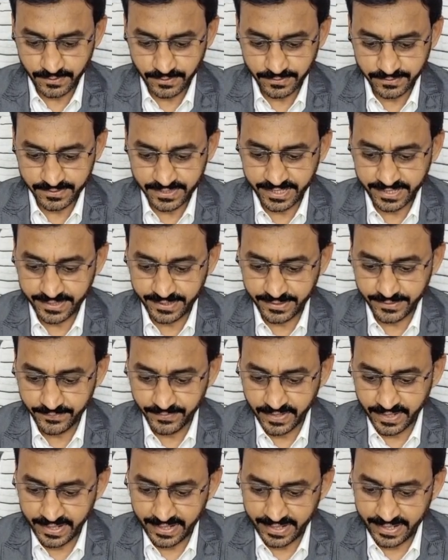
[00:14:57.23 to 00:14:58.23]
side,
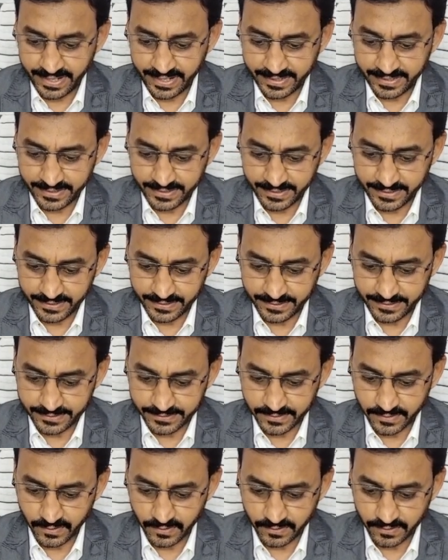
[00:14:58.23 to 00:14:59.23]
and here
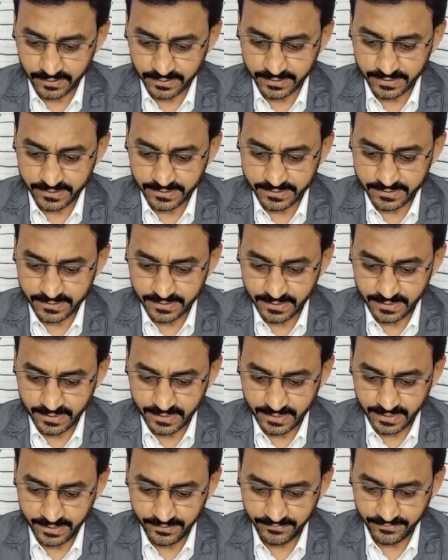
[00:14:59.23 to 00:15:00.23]
is on this
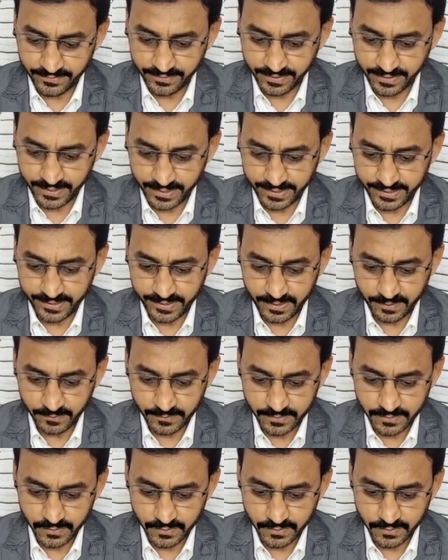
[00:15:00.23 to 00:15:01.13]
left hilum.